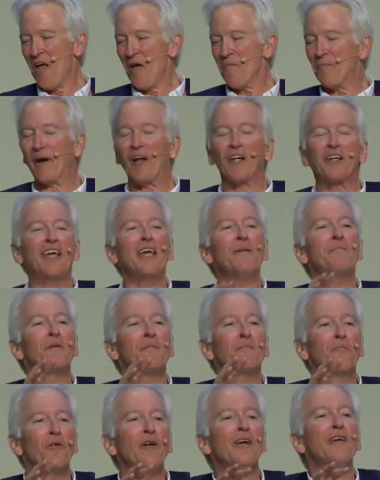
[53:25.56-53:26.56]
But I'll keep
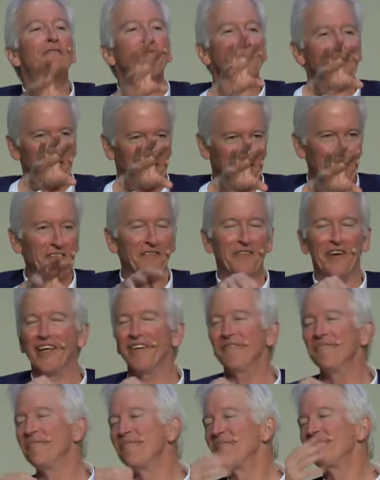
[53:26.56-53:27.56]
it brief, the
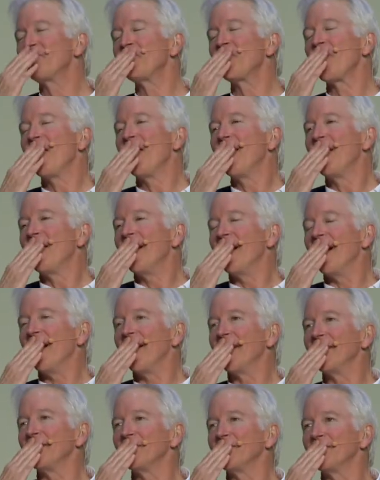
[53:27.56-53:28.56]
CV.
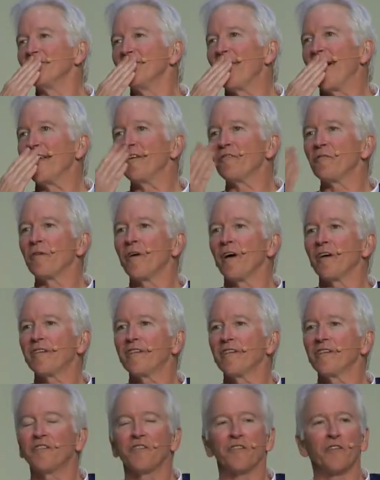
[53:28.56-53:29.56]
And my
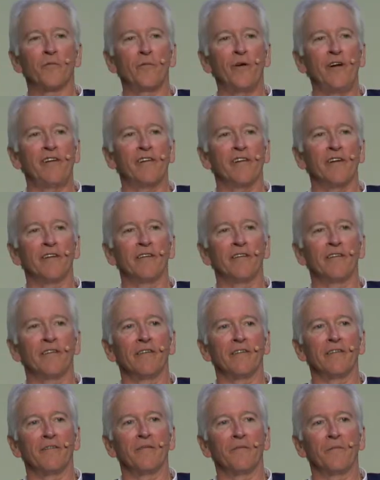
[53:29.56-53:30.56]
introduction to the region
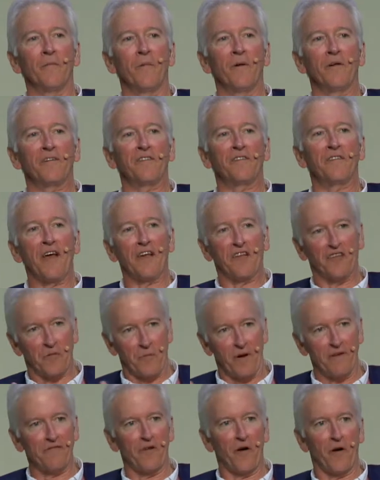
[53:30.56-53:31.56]
was thanks to
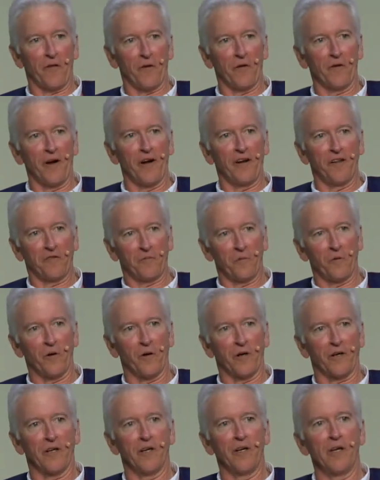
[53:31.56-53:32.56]
my father and his
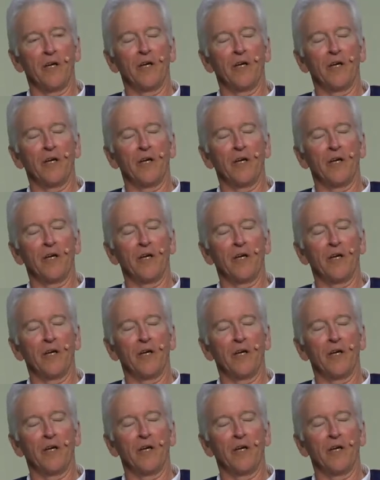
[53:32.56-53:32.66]
work.